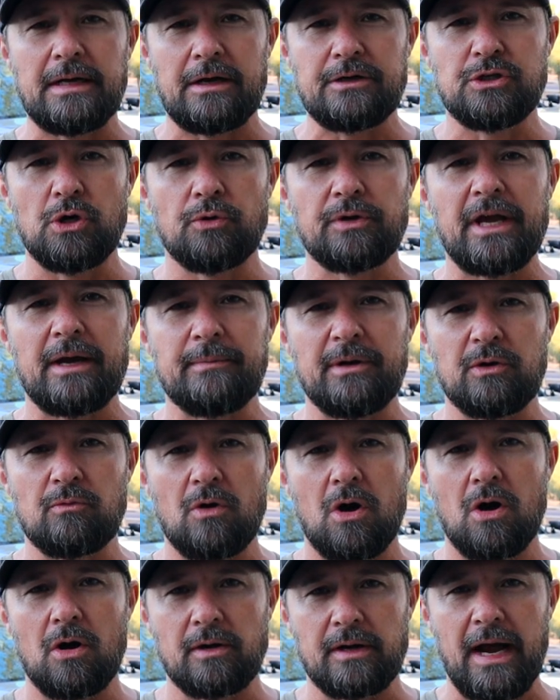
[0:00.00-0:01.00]
Now, don't get me
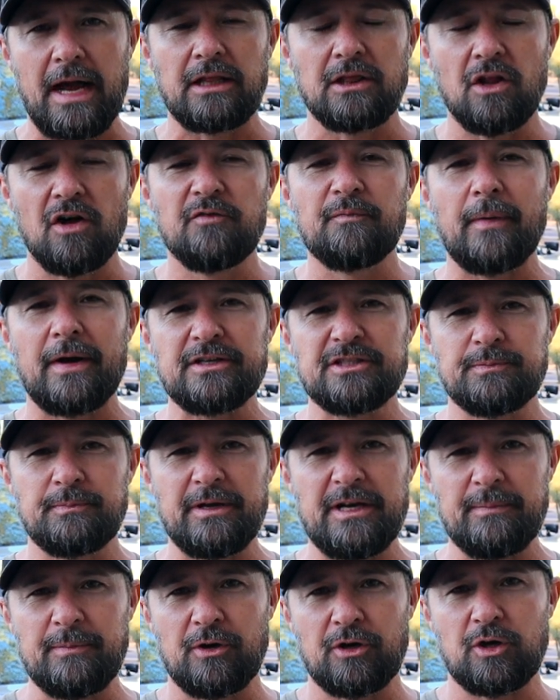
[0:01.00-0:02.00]
wrong. I love my
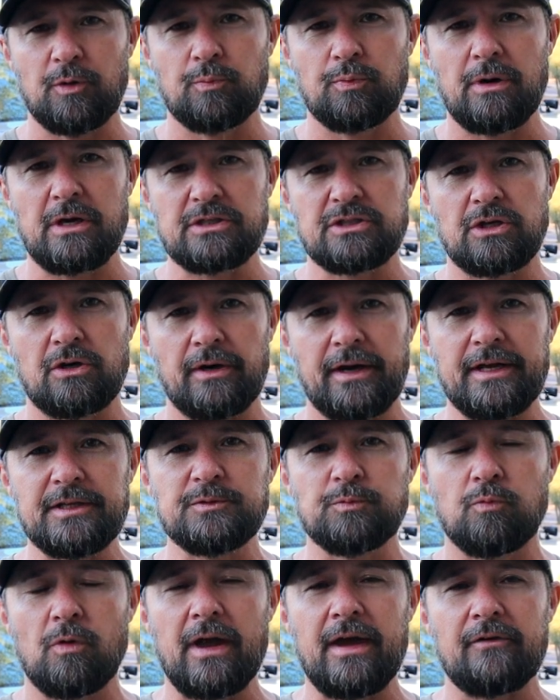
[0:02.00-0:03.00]
Smitty compressor.
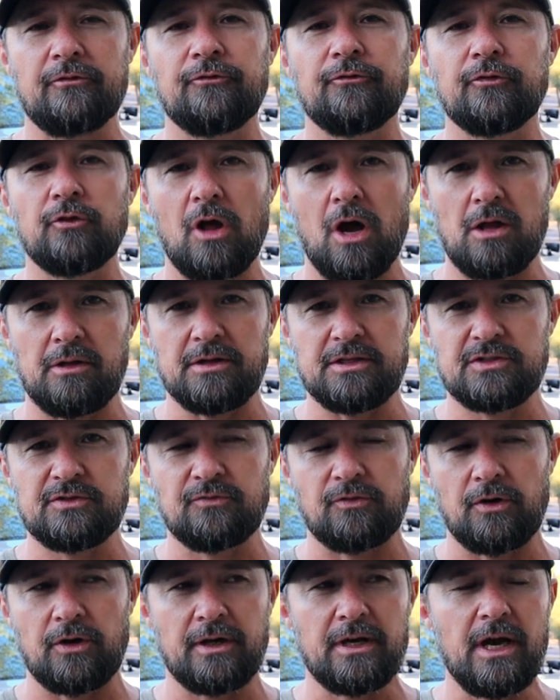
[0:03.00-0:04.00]
It's ran flawless
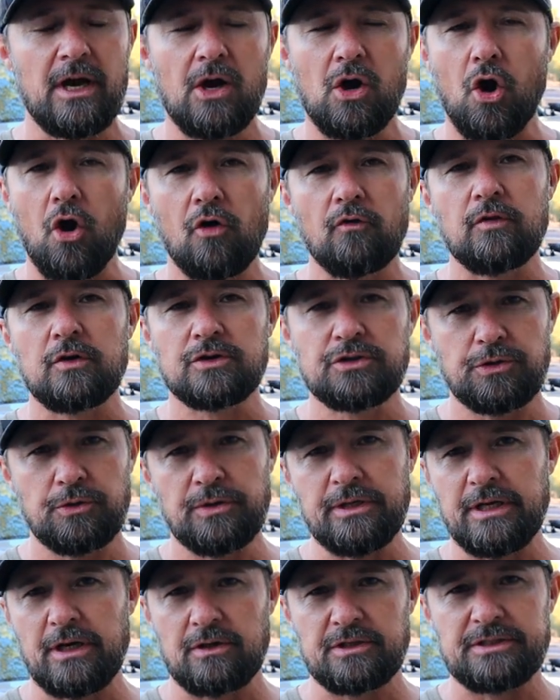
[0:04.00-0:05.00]
for over two
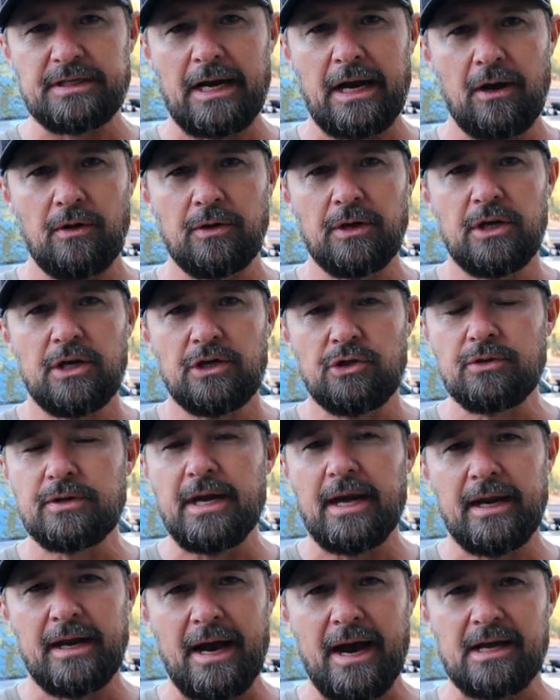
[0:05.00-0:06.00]
years now. You
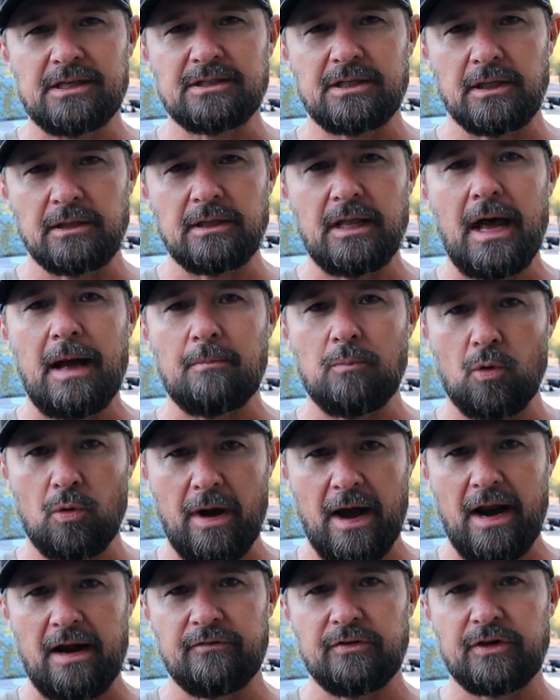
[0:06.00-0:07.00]
can't ask a lot
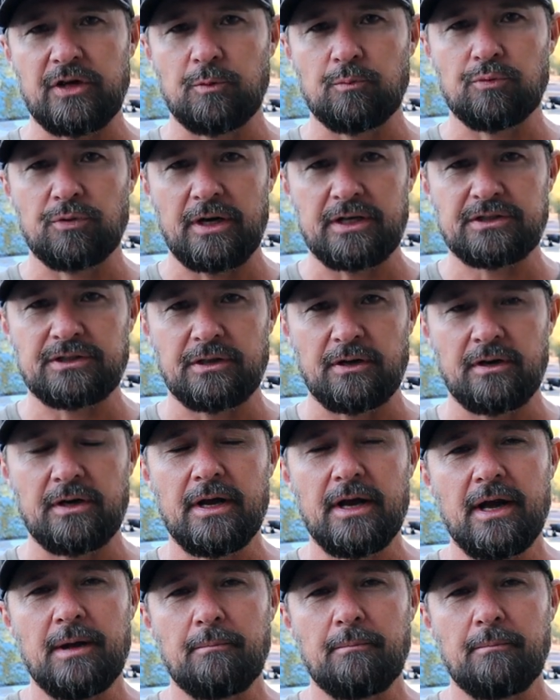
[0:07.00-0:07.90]
more out of a compressor.